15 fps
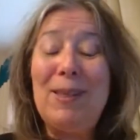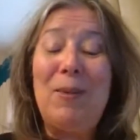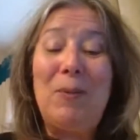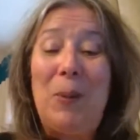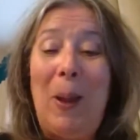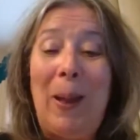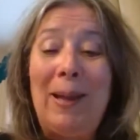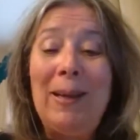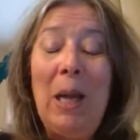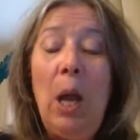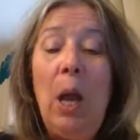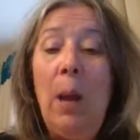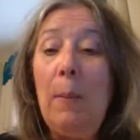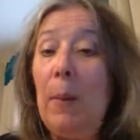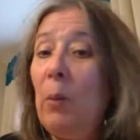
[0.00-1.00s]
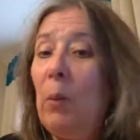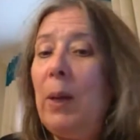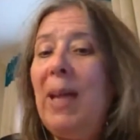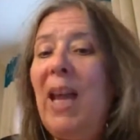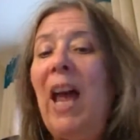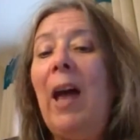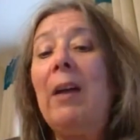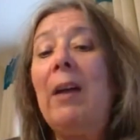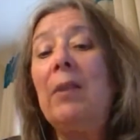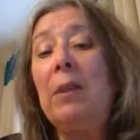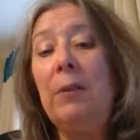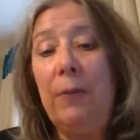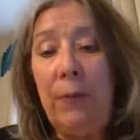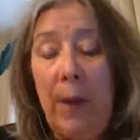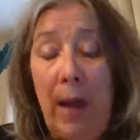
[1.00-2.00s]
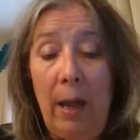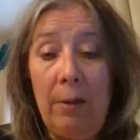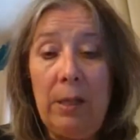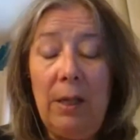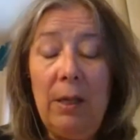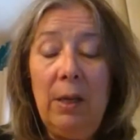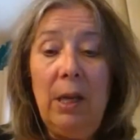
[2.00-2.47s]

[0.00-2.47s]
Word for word: some kind, but we haven't found